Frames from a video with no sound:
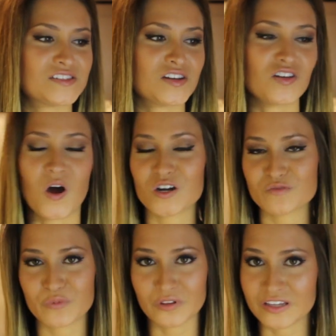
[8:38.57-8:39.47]
to not
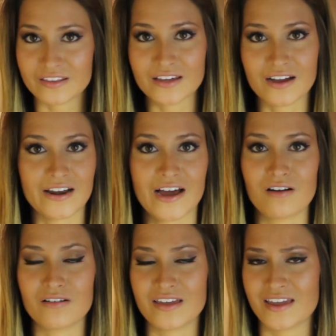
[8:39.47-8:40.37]
completely cut
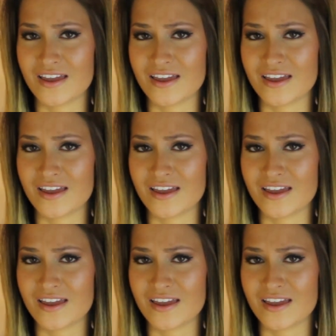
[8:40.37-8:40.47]
out